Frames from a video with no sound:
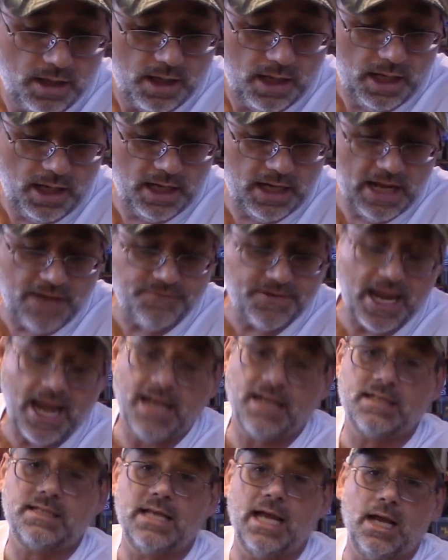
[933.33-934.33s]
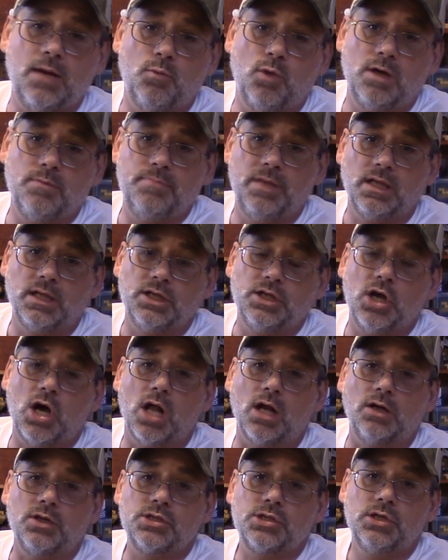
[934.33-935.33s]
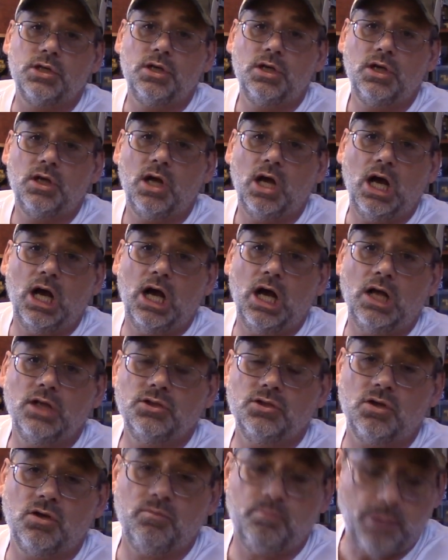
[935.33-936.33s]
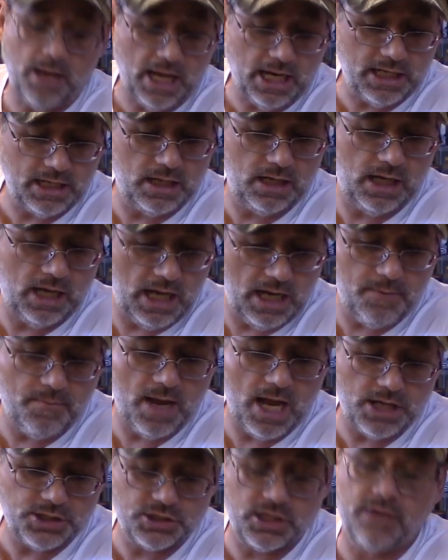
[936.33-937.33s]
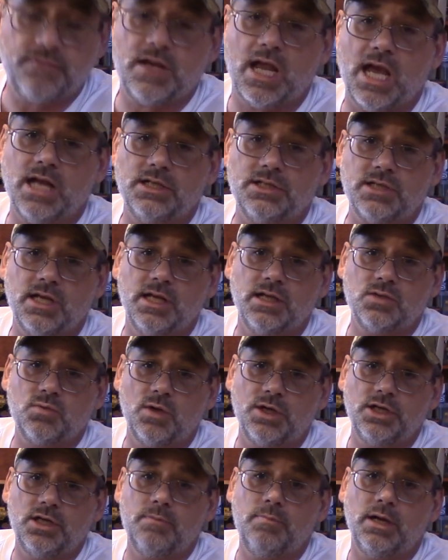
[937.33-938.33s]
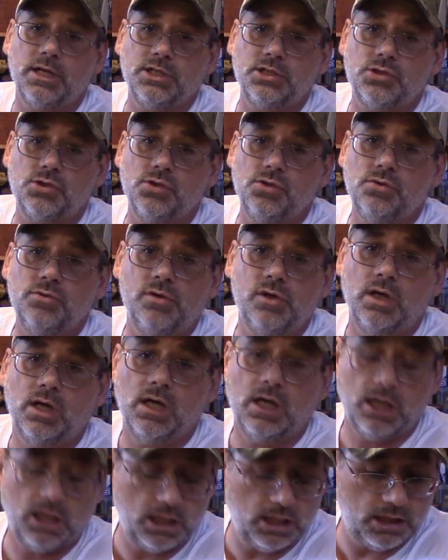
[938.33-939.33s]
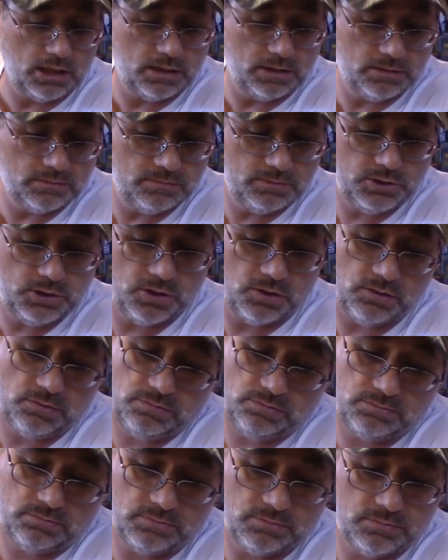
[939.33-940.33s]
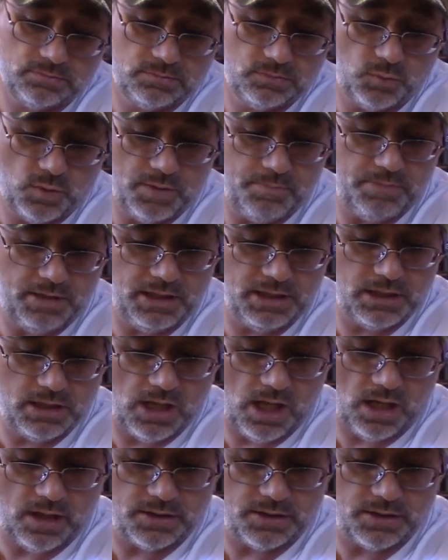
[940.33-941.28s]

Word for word: And Afghanistan, $1 billion. Uh, you know, I, uh, I imagine Afghanistan is one of your buddies too. Uh, you know, $1 billion.